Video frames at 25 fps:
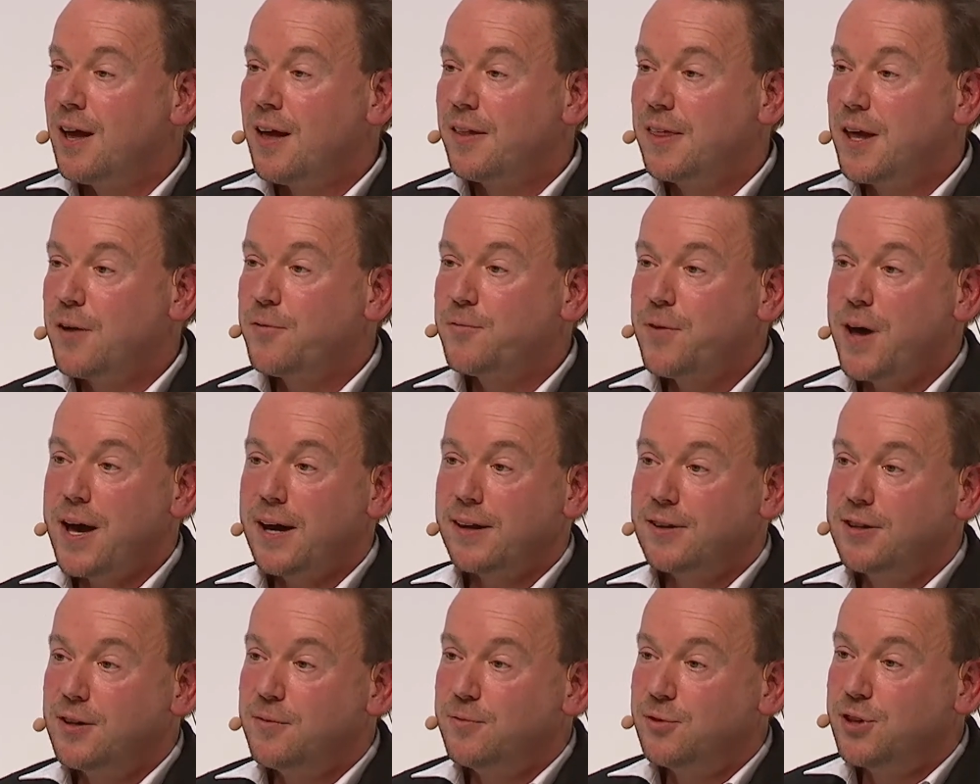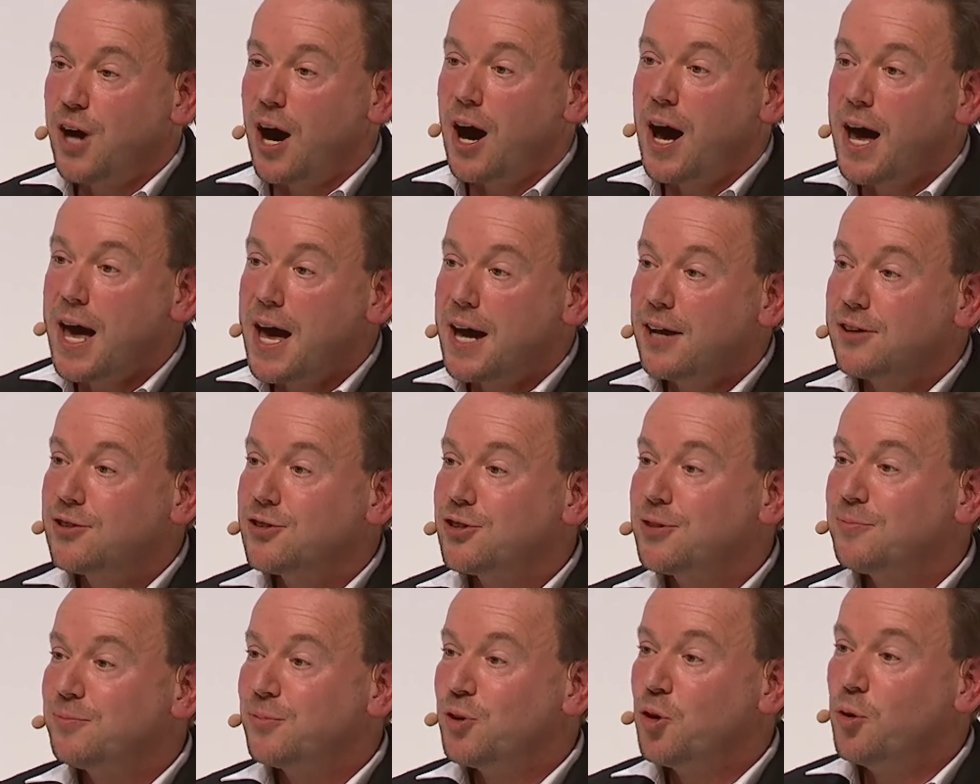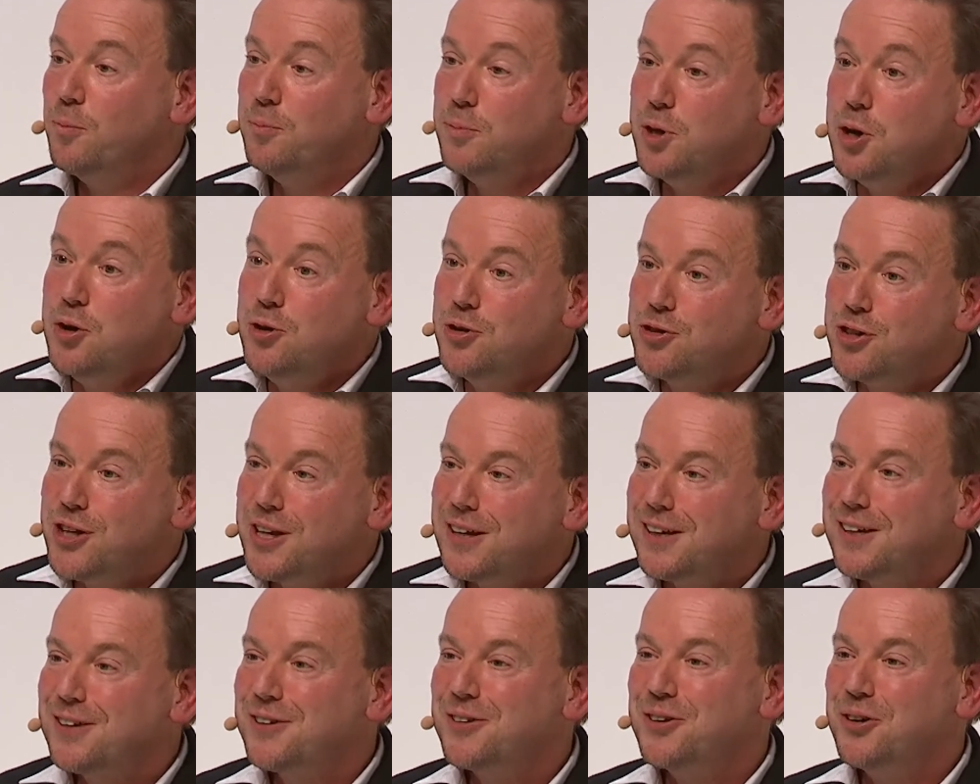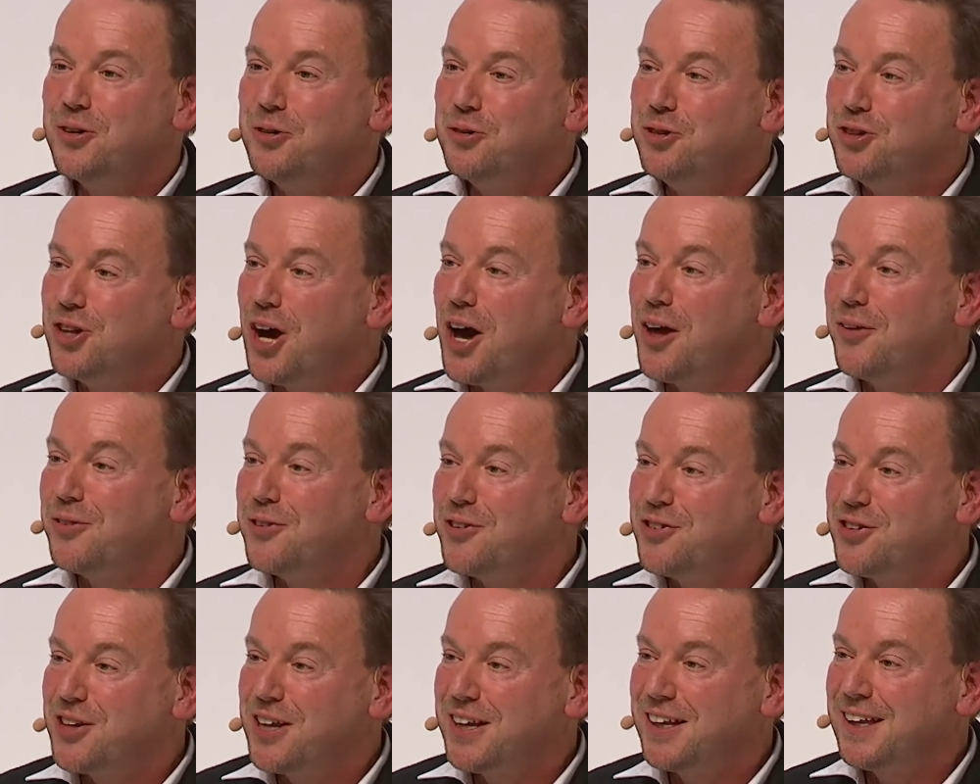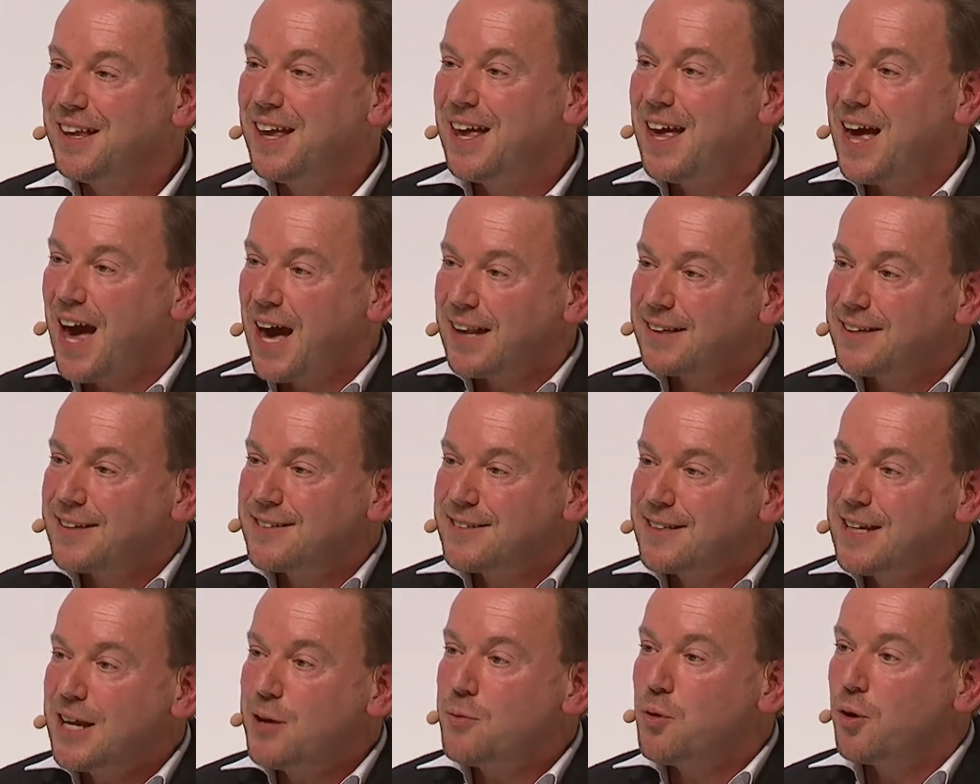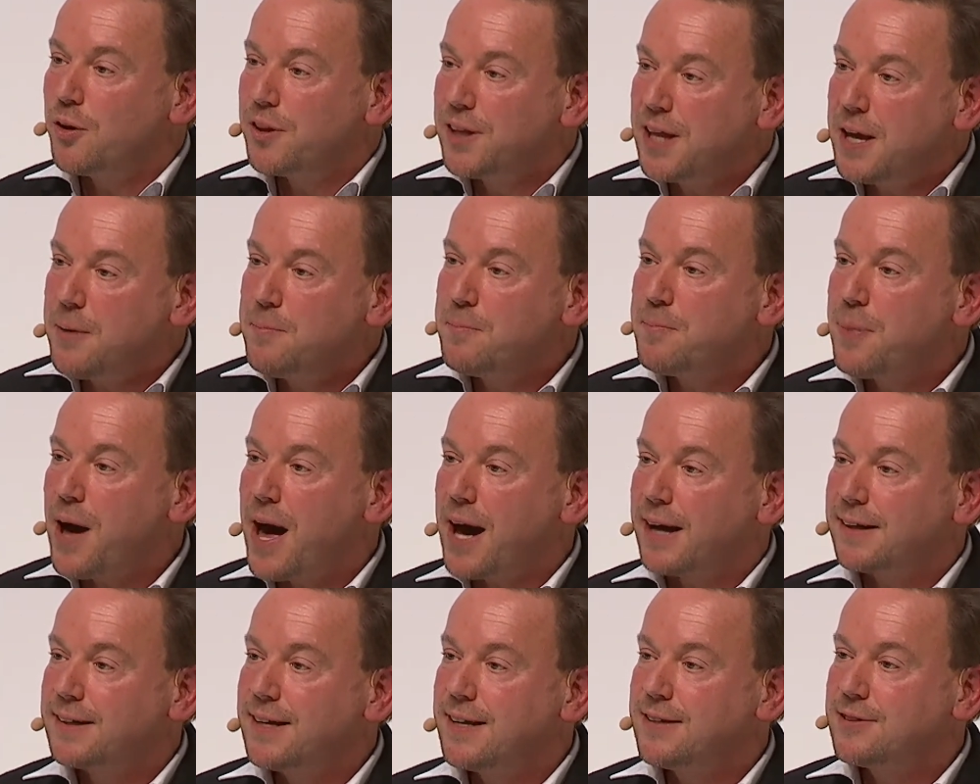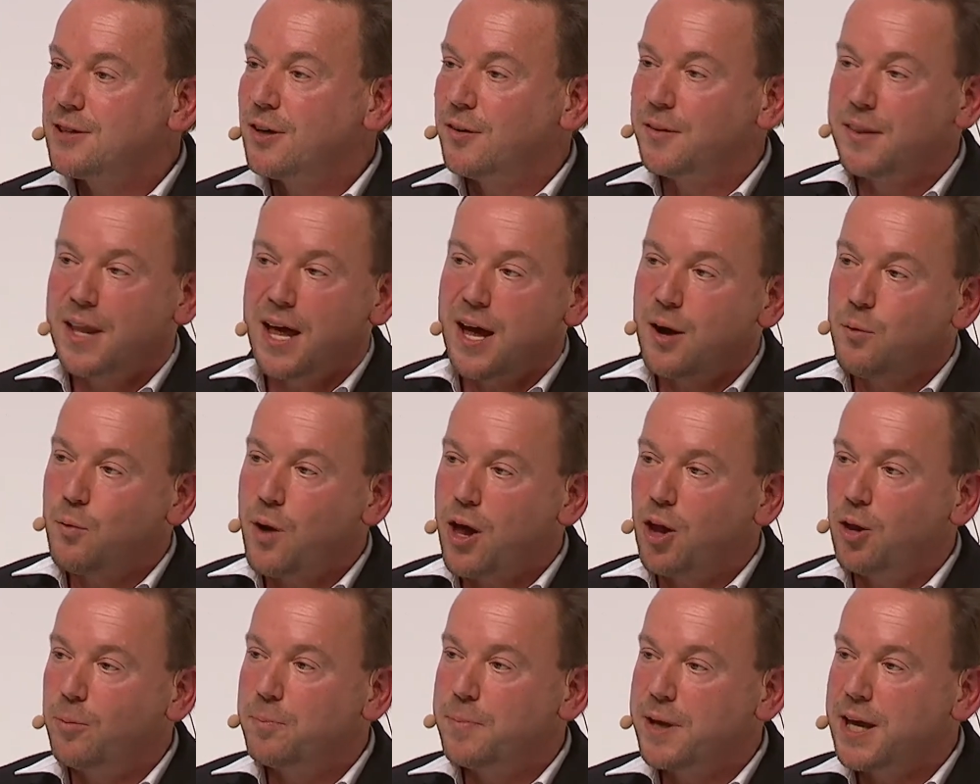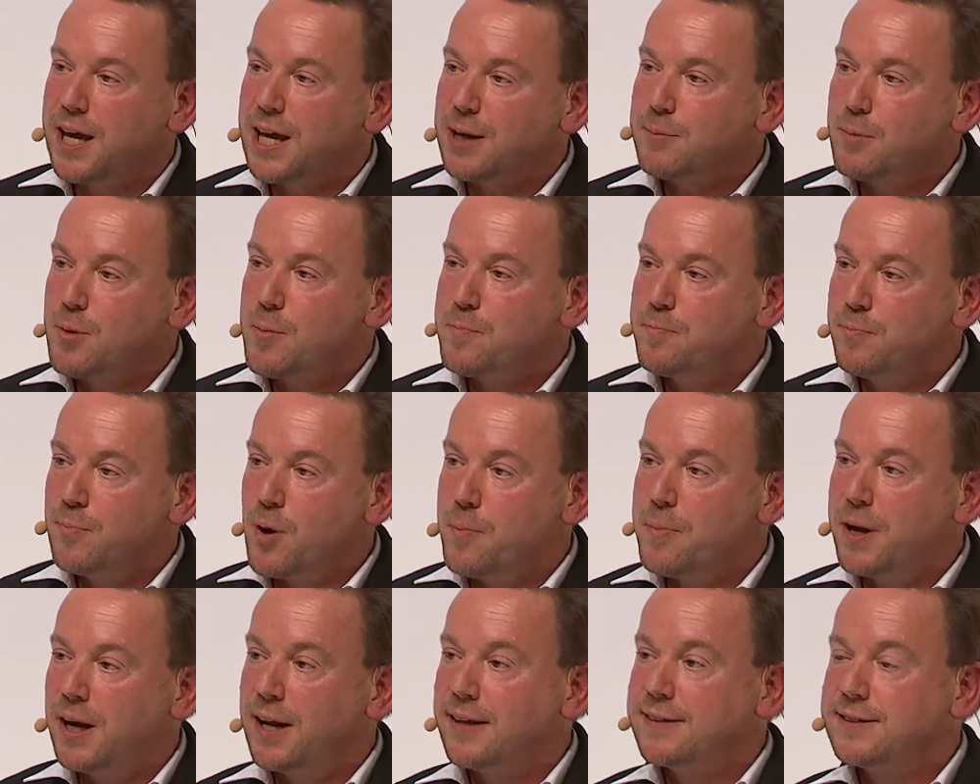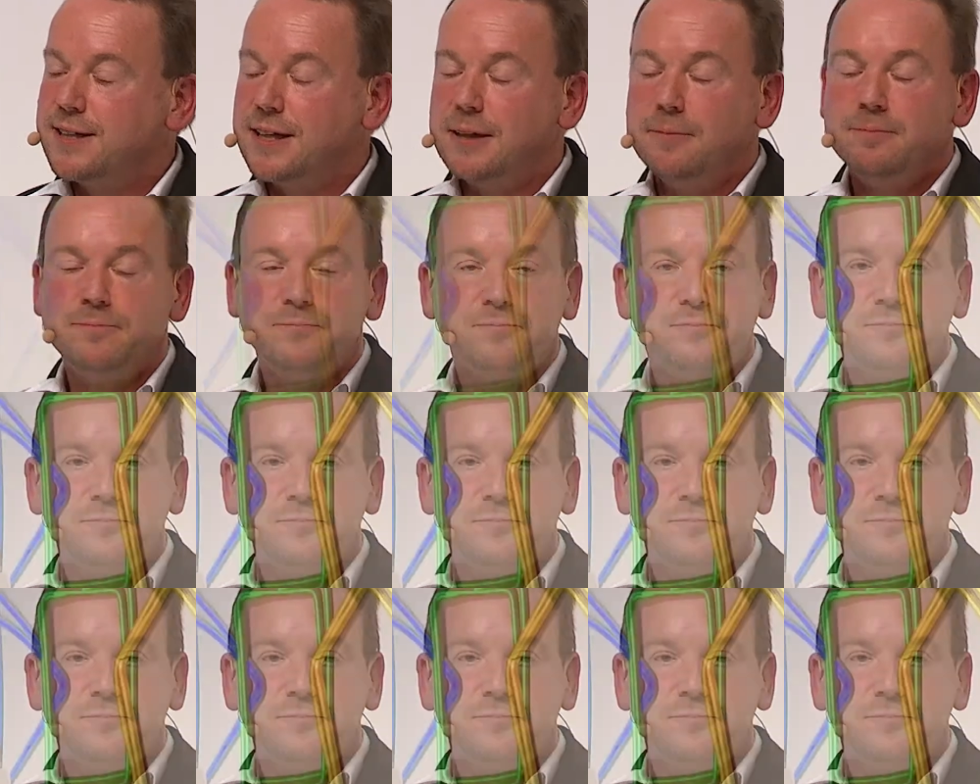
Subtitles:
the effect of diet or music or dancing, and to see what the impact is on their well-being and mobility.